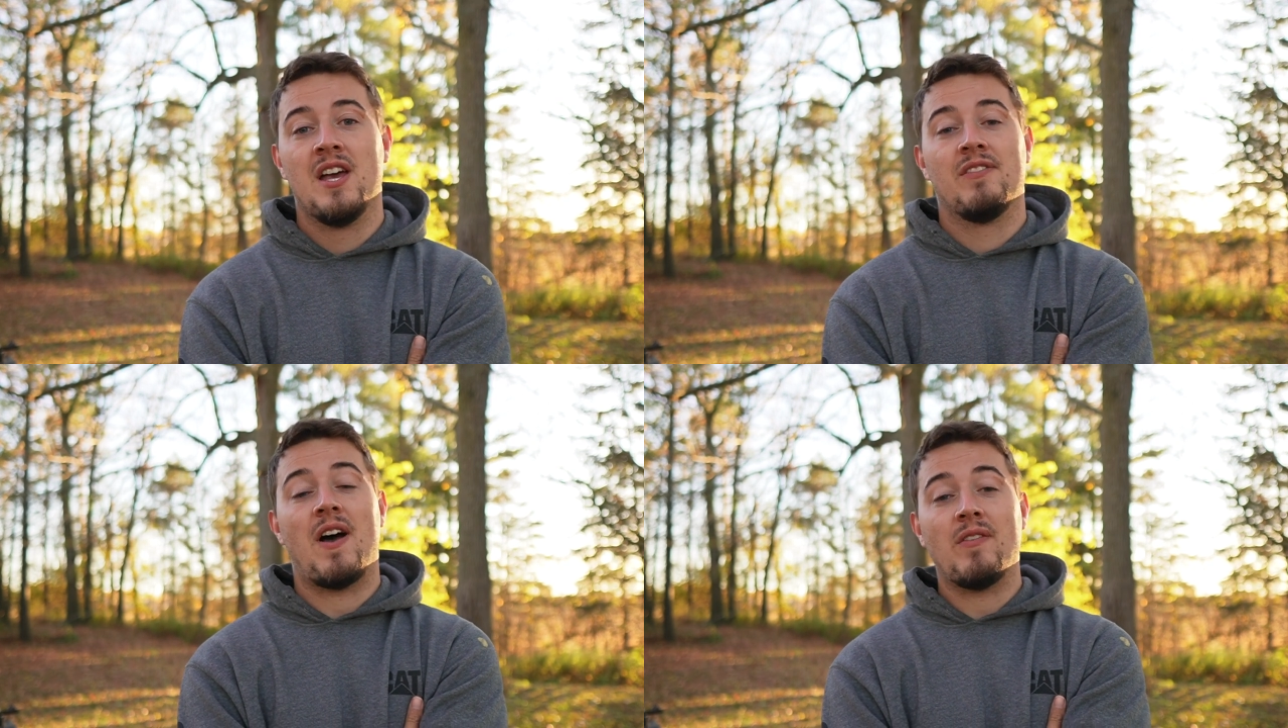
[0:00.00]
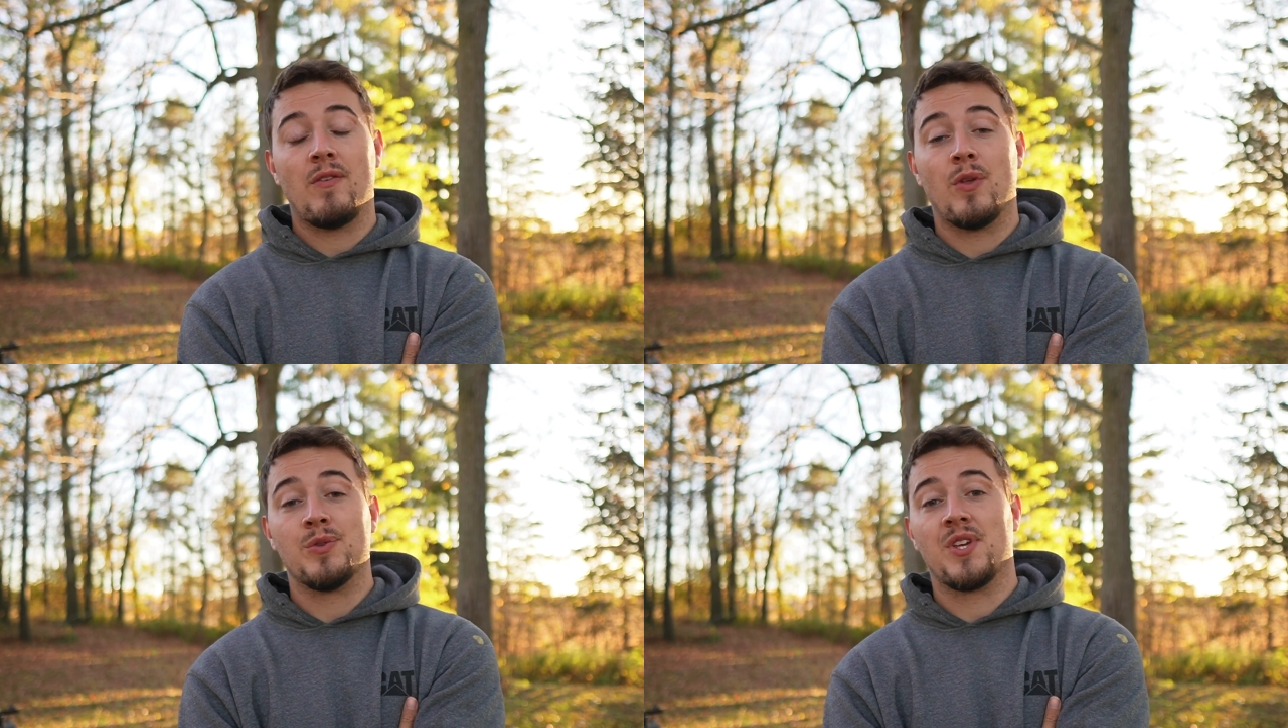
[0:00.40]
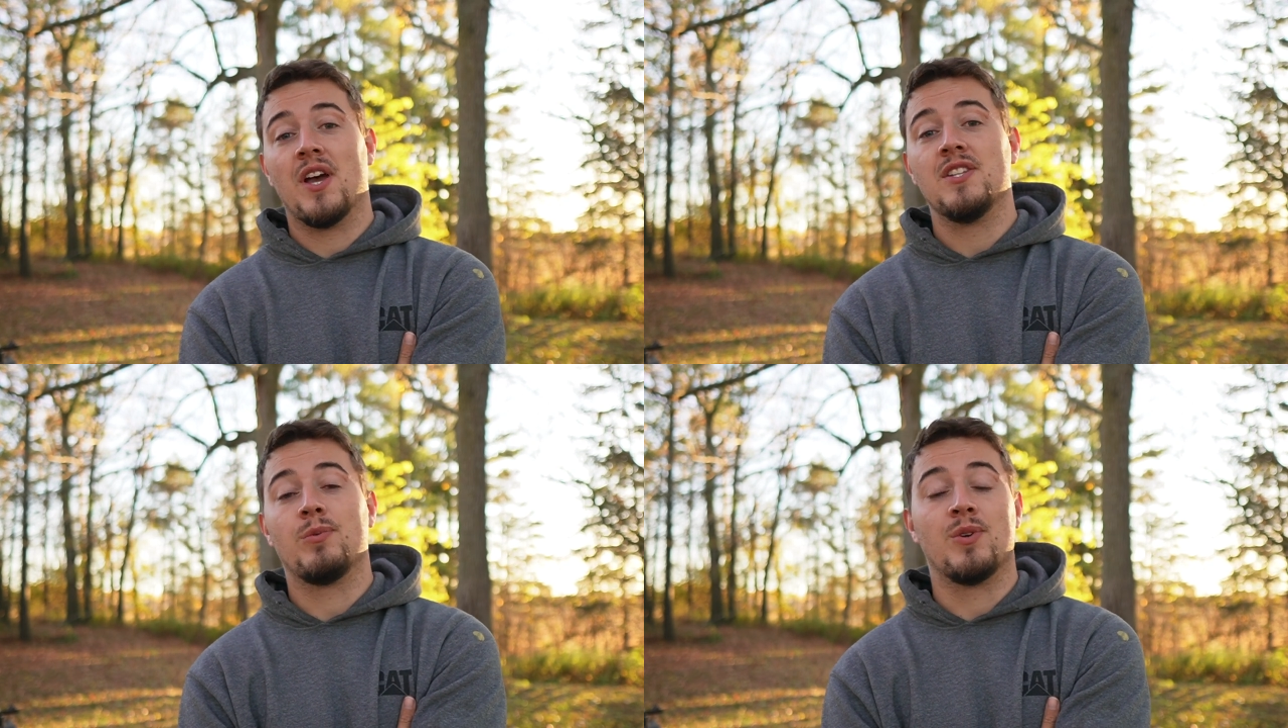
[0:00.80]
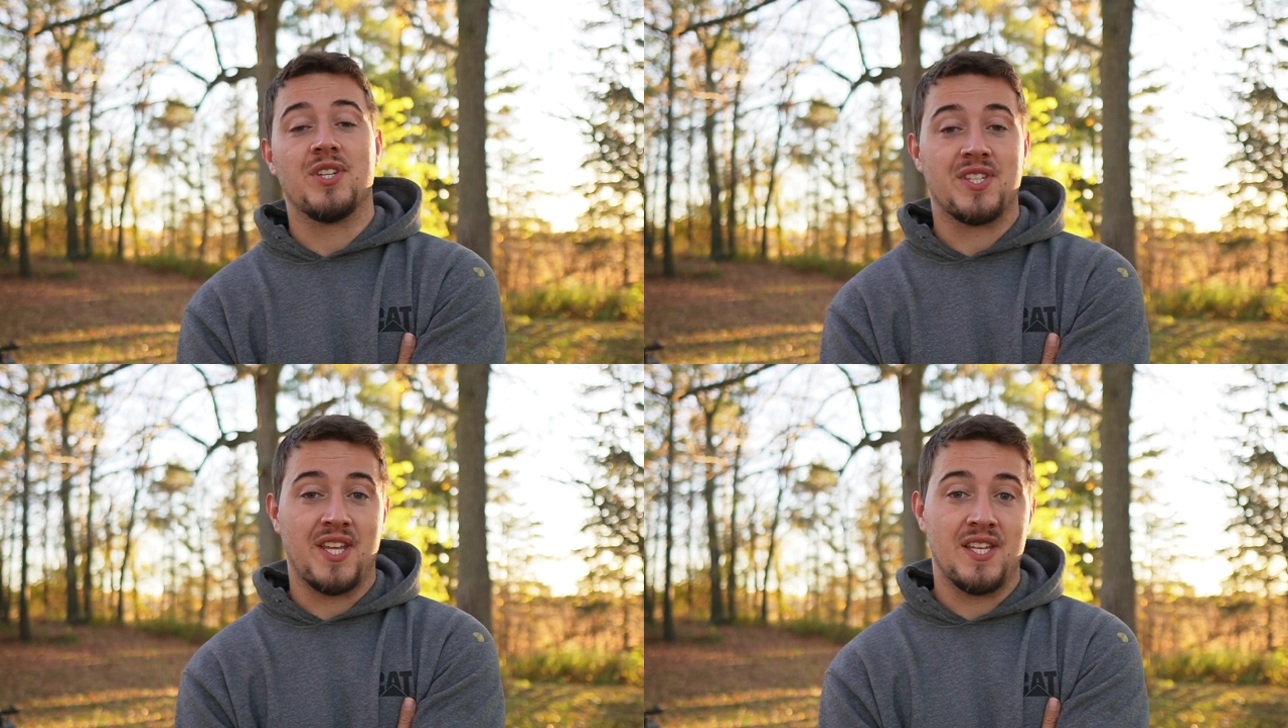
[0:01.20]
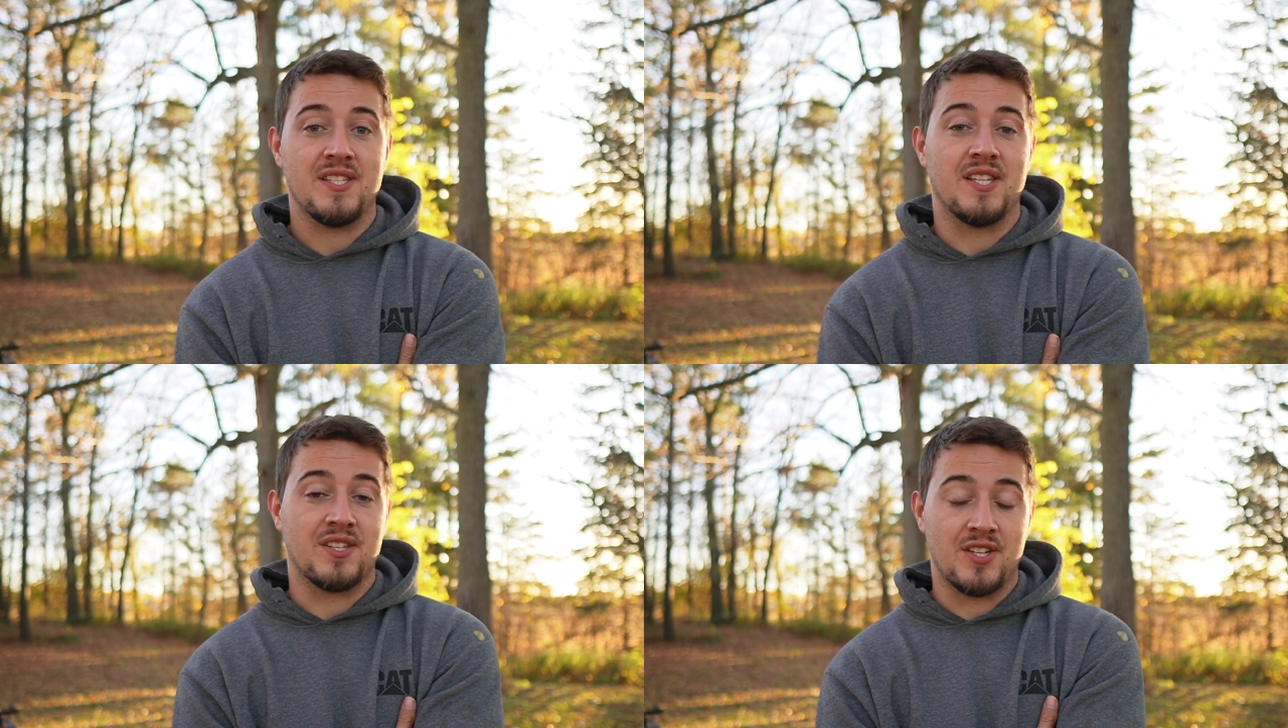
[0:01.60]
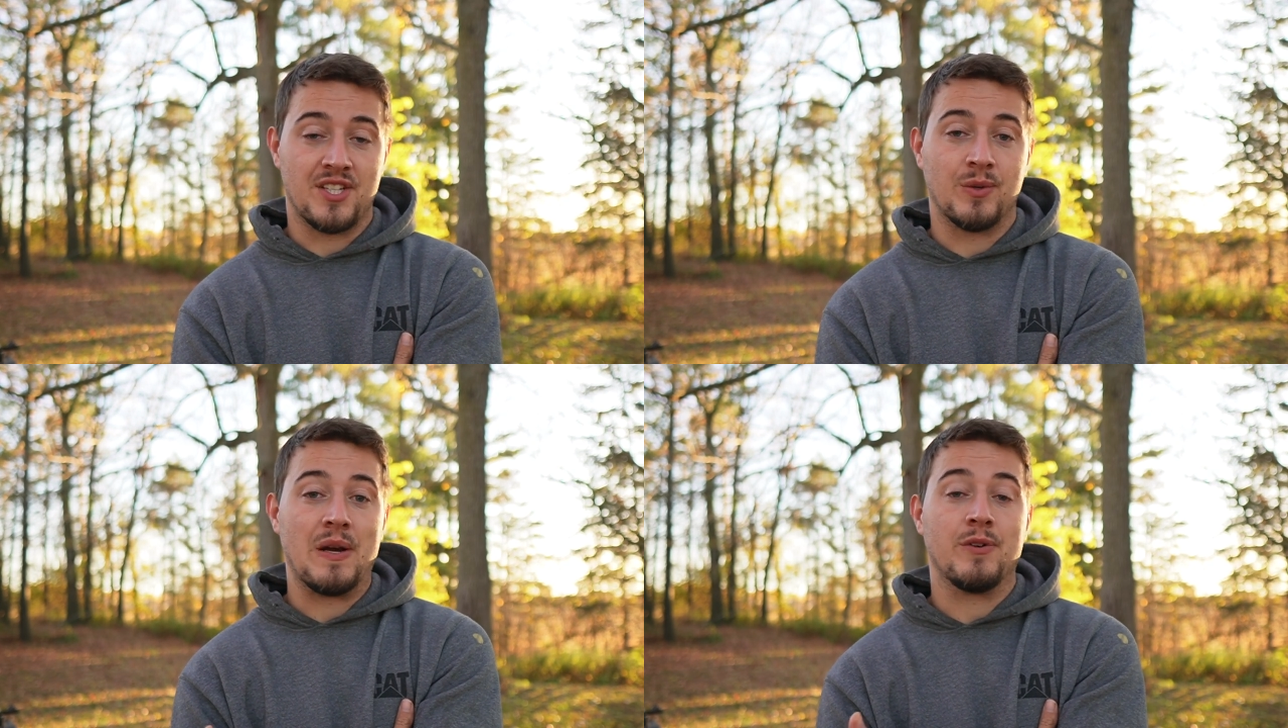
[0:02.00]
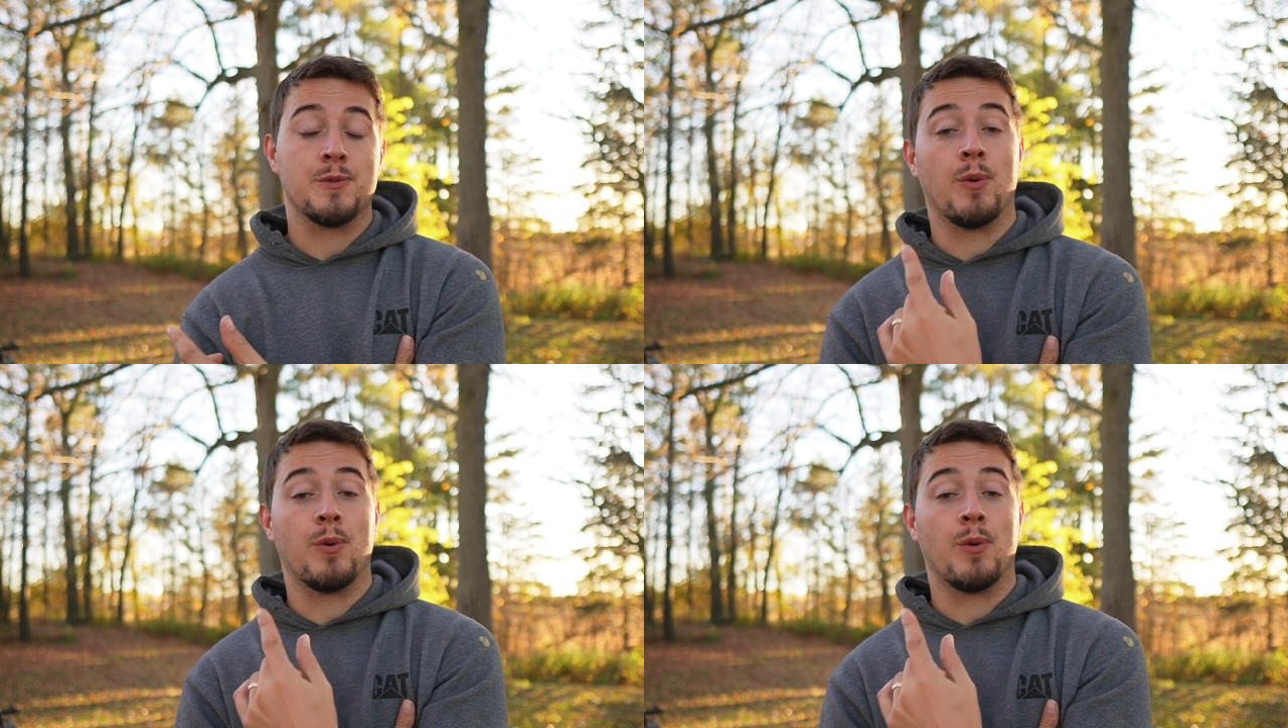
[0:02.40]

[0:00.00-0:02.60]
Five of those guns were just his hunting rifles,